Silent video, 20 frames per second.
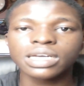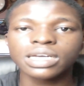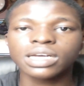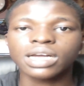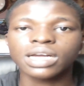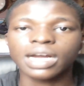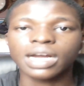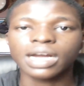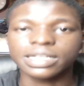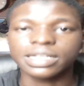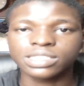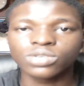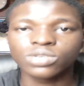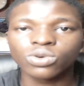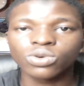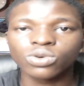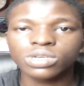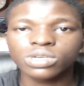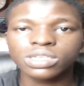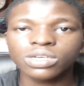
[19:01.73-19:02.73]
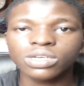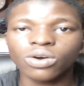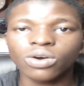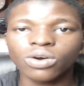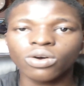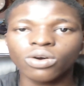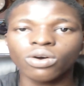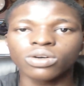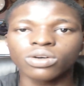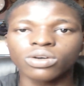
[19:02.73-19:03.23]
category
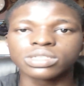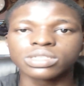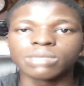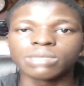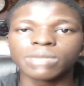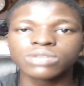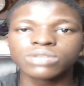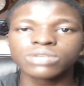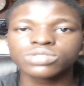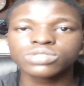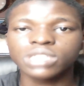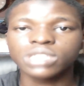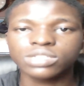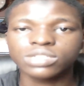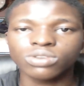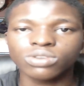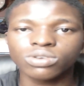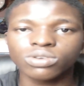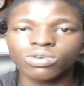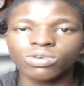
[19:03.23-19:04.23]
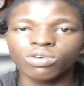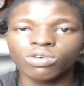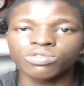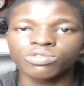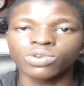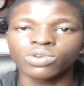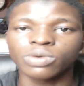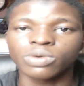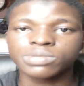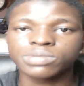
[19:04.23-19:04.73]
on the menu section of your
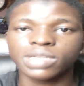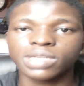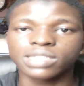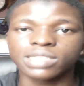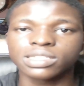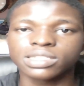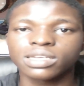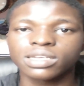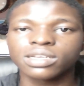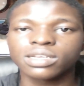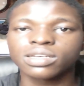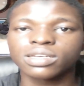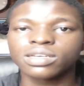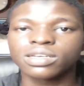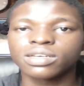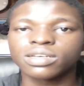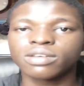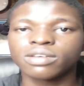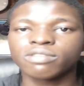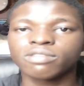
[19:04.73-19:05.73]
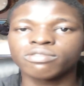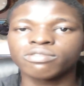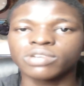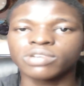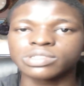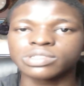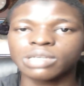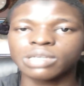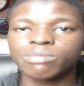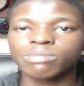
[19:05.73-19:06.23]
website. For
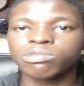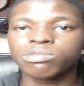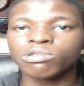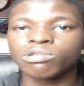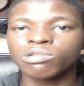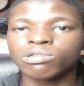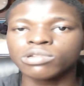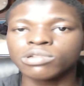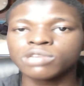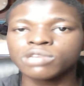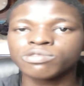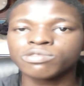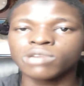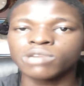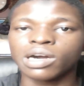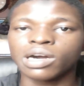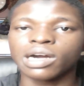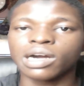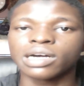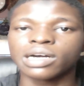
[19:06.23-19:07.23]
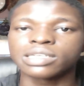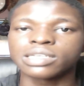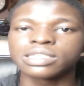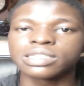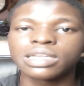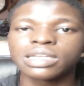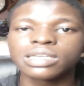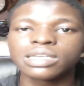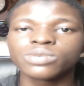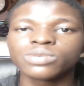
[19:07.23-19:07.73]
example, if you are
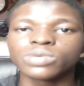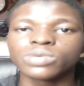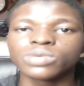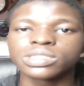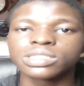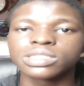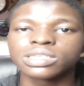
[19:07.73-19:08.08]
dealing with